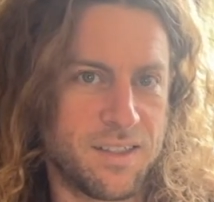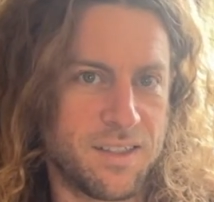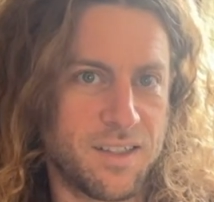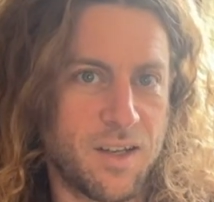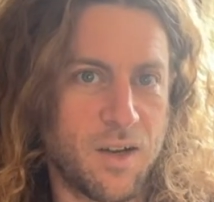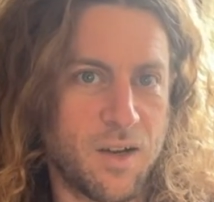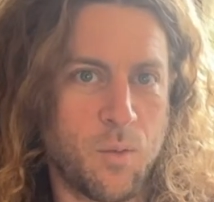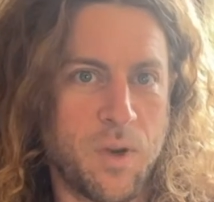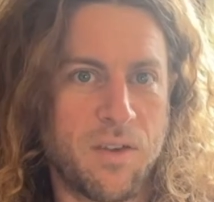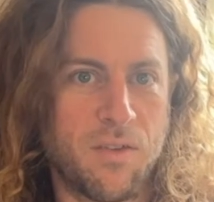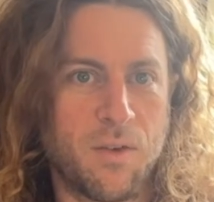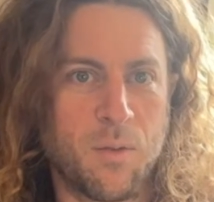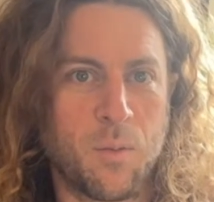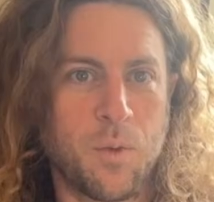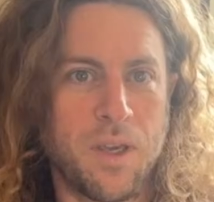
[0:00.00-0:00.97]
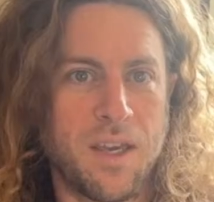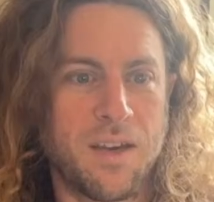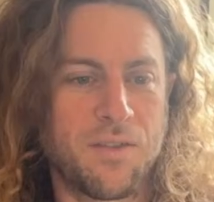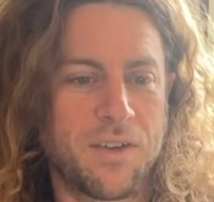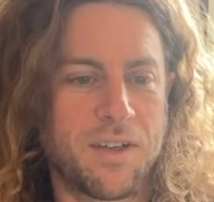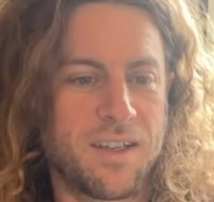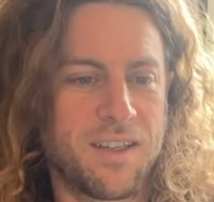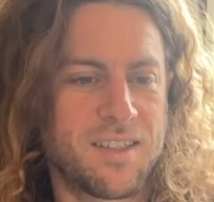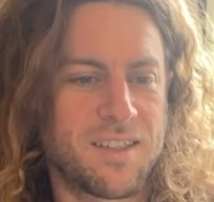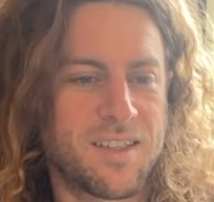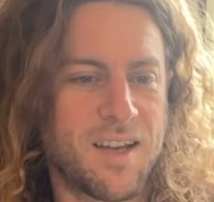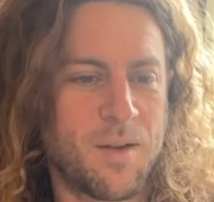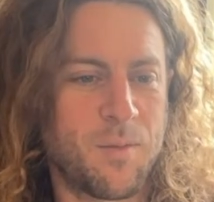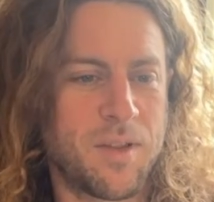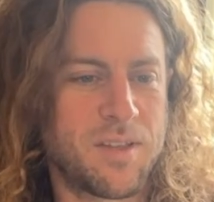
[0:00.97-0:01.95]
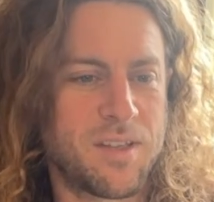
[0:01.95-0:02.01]
Oh, we have a, this
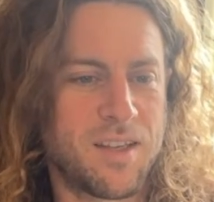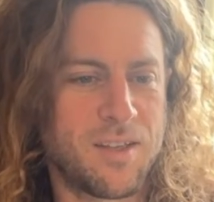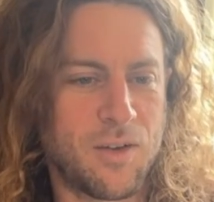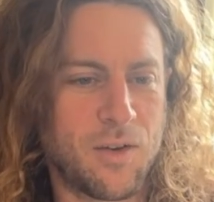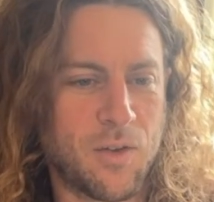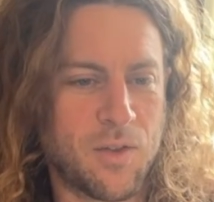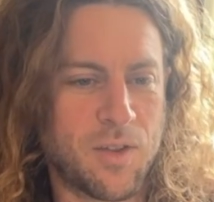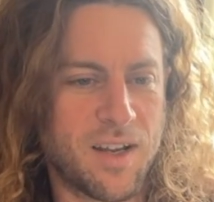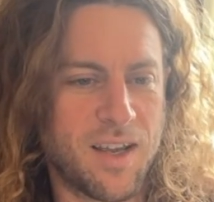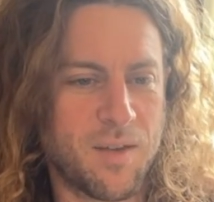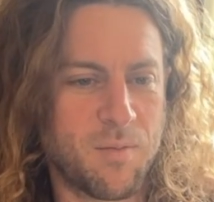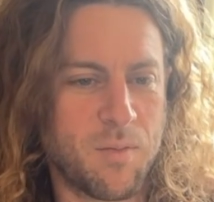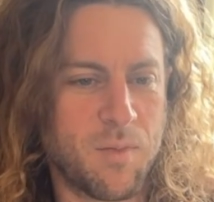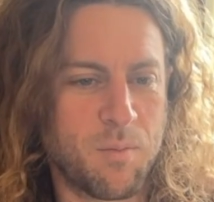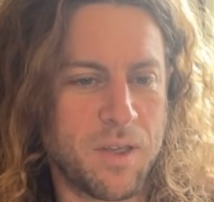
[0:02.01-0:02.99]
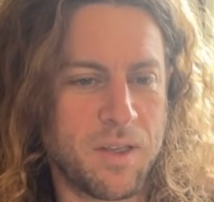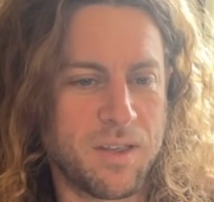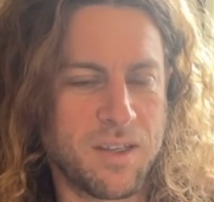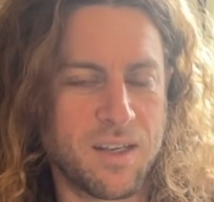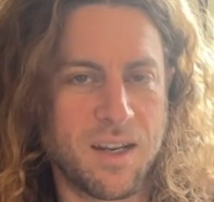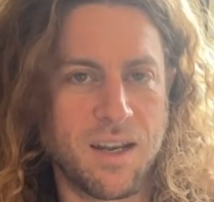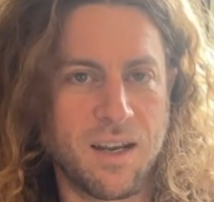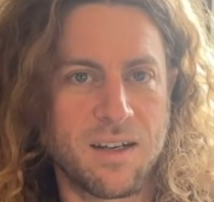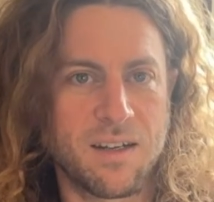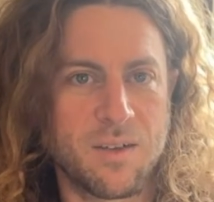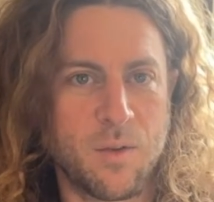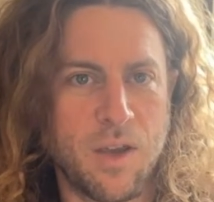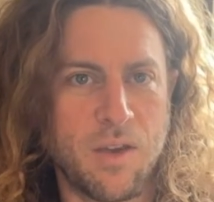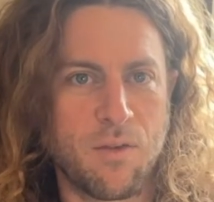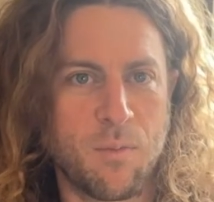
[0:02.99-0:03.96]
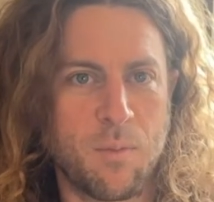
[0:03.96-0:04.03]
comment says, you know that I am a billionaire. We
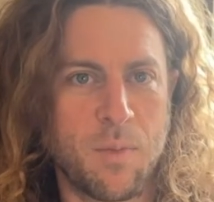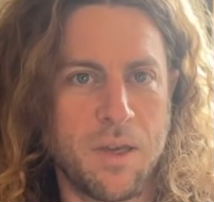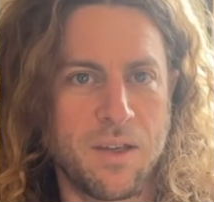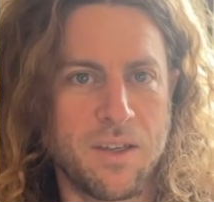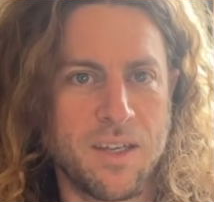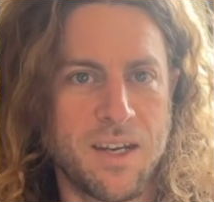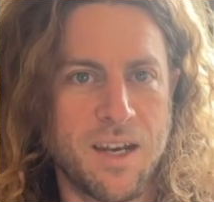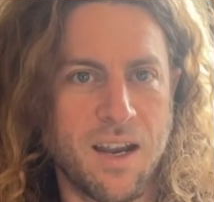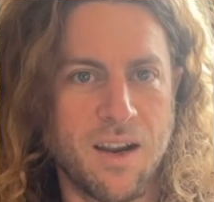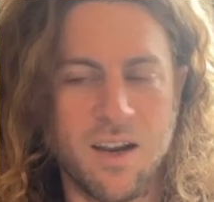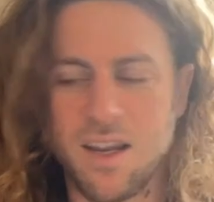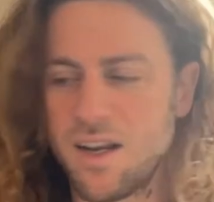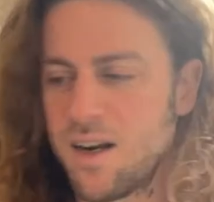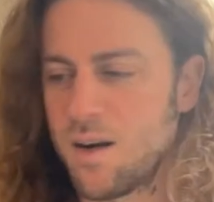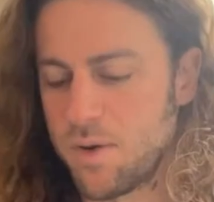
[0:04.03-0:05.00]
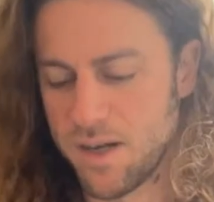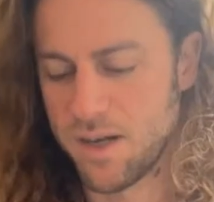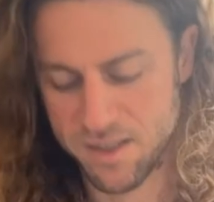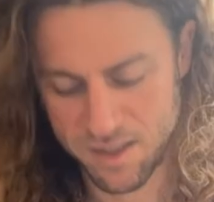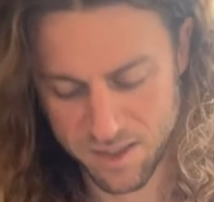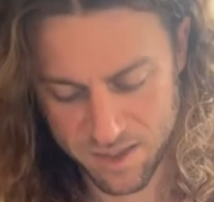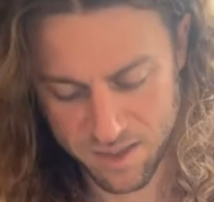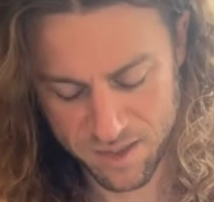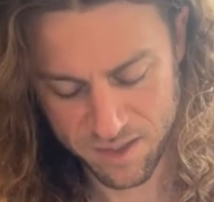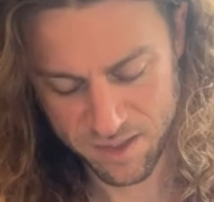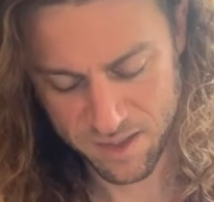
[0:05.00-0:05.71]
have a billionaire in our presence.